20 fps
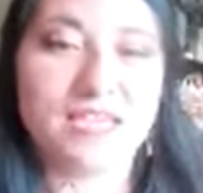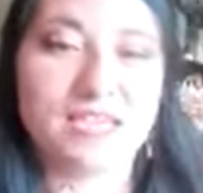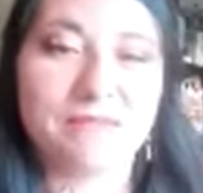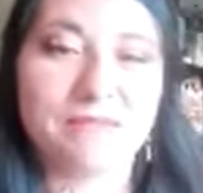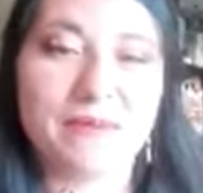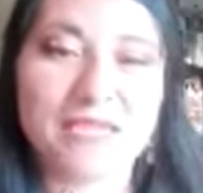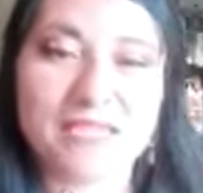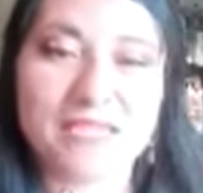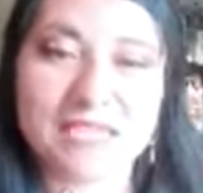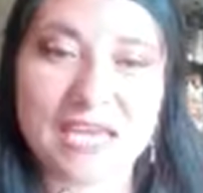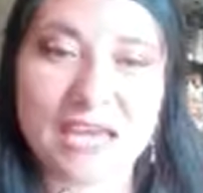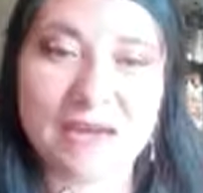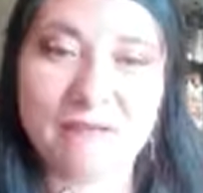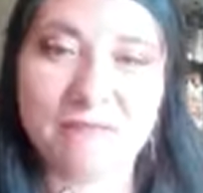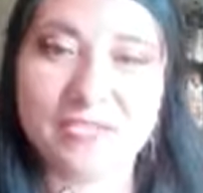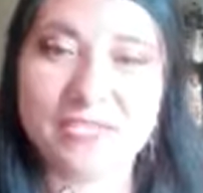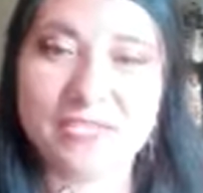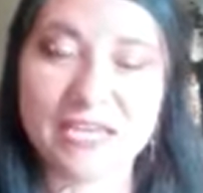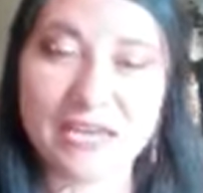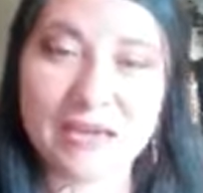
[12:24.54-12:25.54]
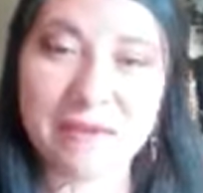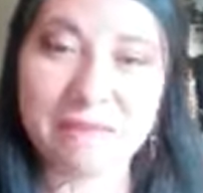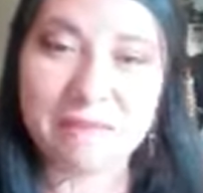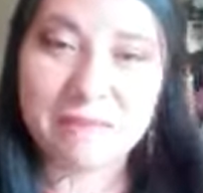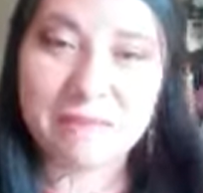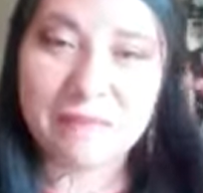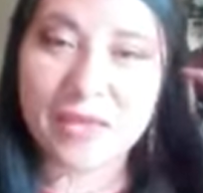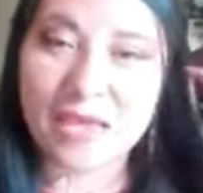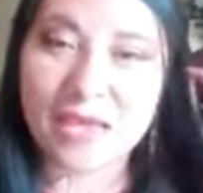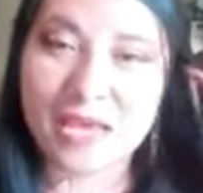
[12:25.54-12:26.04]
spend time with
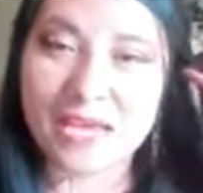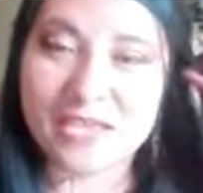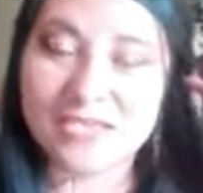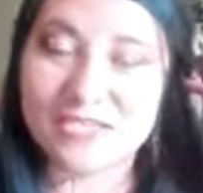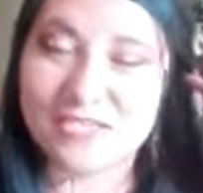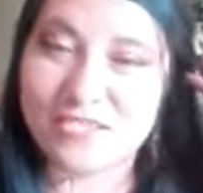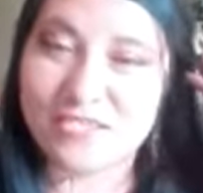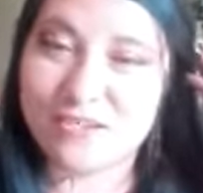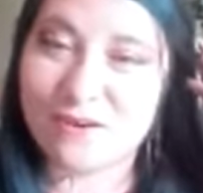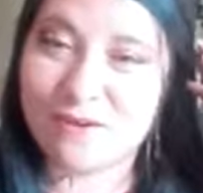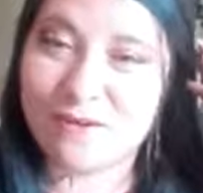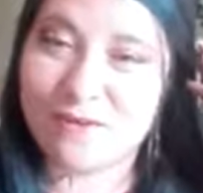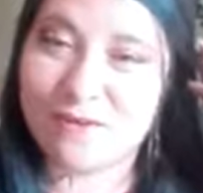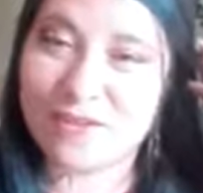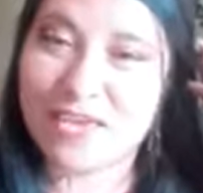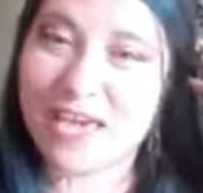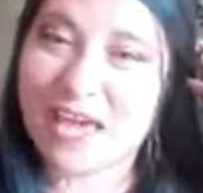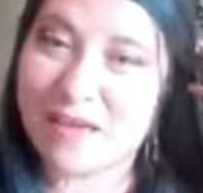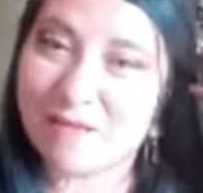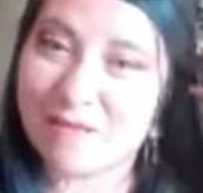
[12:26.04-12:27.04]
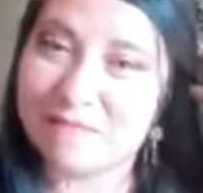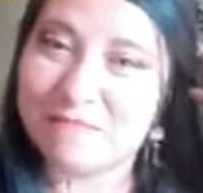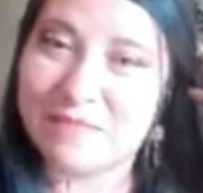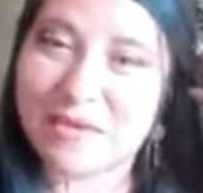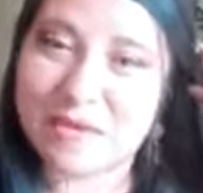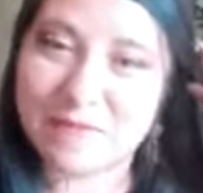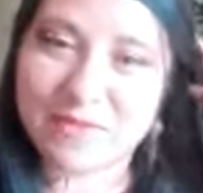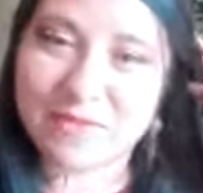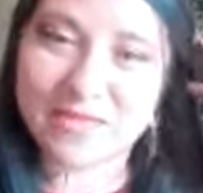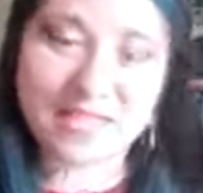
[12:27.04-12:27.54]
them. So yeah,
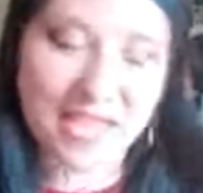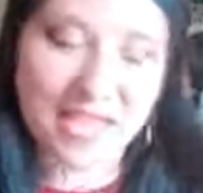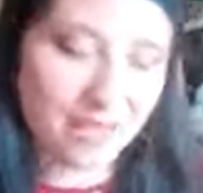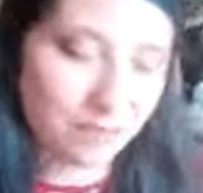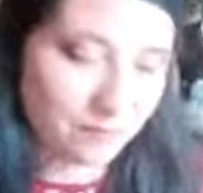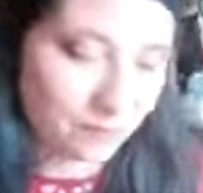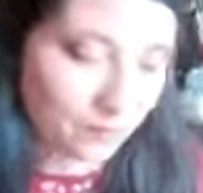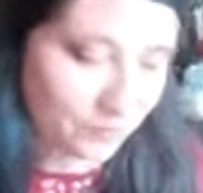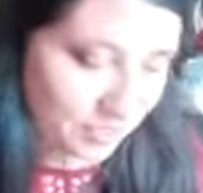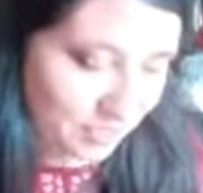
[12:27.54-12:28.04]
maybe that